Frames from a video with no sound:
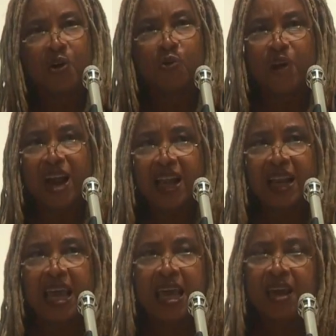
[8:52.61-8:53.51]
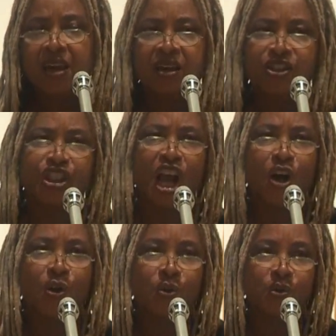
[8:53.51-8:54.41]
really
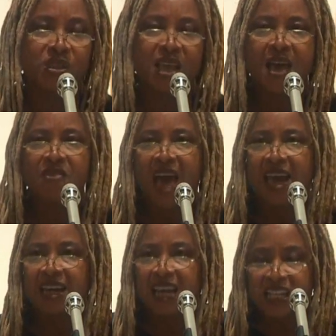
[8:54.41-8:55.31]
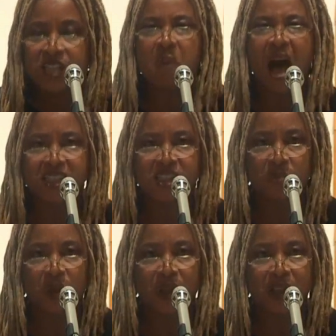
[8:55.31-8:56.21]
shows that it is
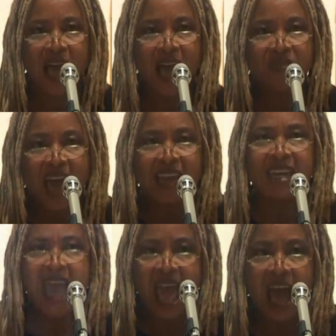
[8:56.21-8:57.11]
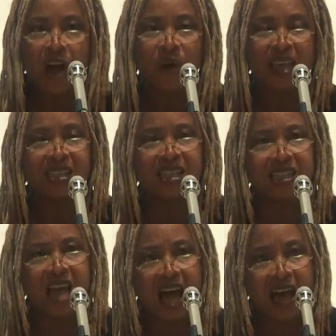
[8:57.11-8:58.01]
possible and that now is the
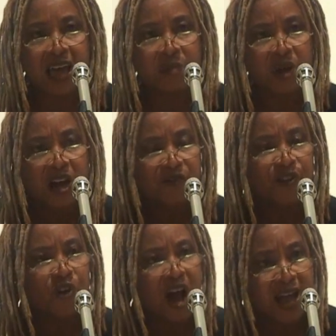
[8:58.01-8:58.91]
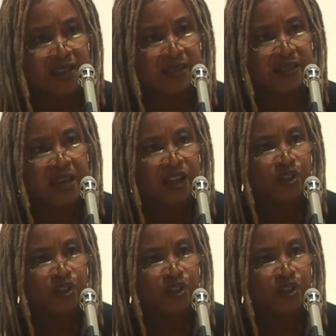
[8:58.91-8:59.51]
time for us